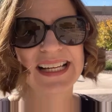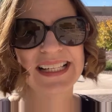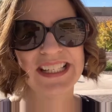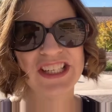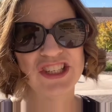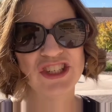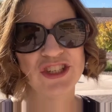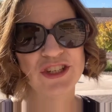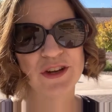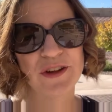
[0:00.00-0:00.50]

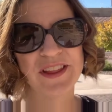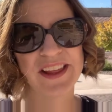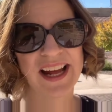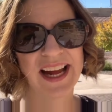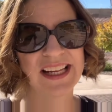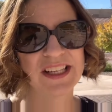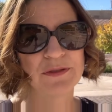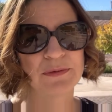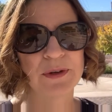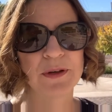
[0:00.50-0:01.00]
Did you know the
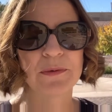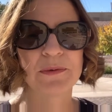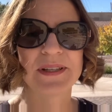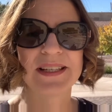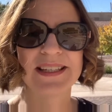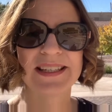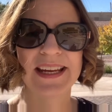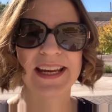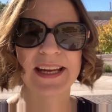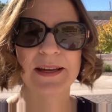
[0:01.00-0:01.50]
ice rink
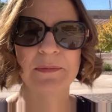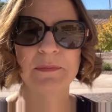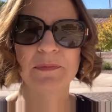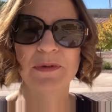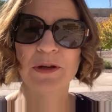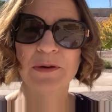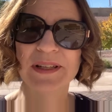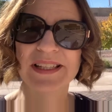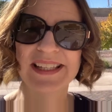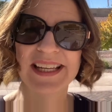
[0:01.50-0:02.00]
was named
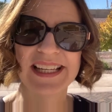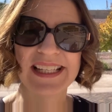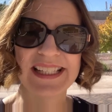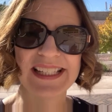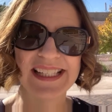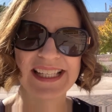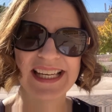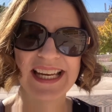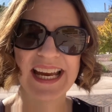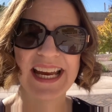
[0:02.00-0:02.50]
U S A's
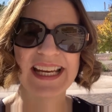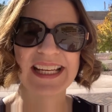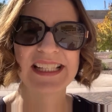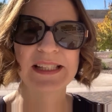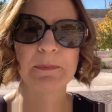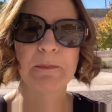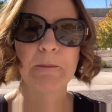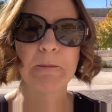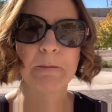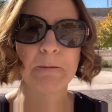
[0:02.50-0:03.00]

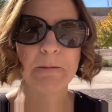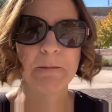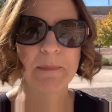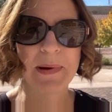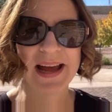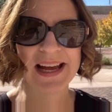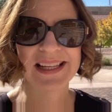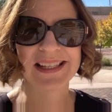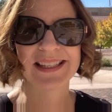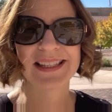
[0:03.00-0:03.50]
Today's
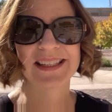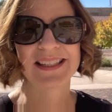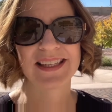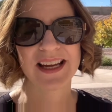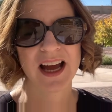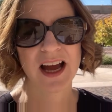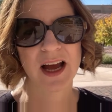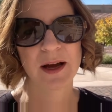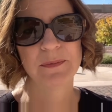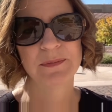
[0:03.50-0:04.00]
Best
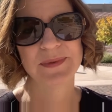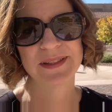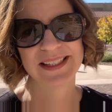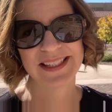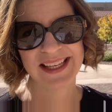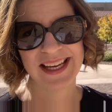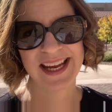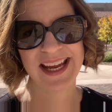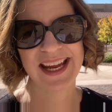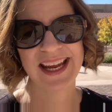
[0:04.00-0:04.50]
Top
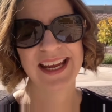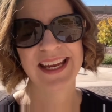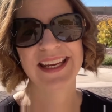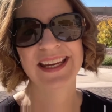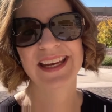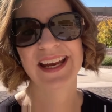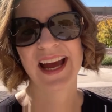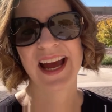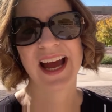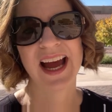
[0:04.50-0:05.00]

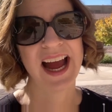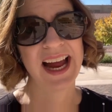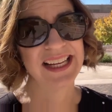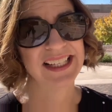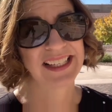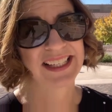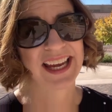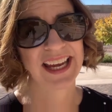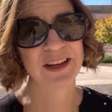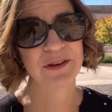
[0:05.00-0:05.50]
ten uh,
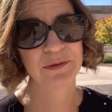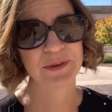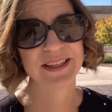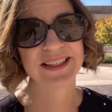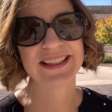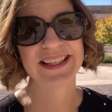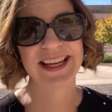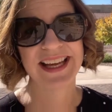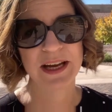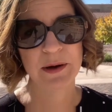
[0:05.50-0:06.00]
Ice Skating
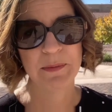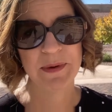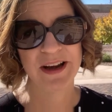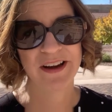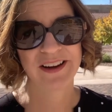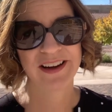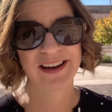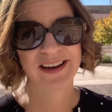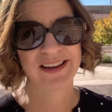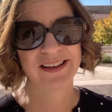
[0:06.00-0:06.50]
Rinks in
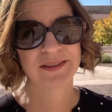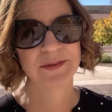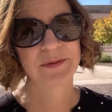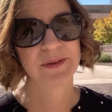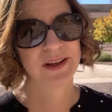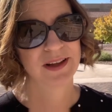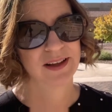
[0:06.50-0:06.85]
America?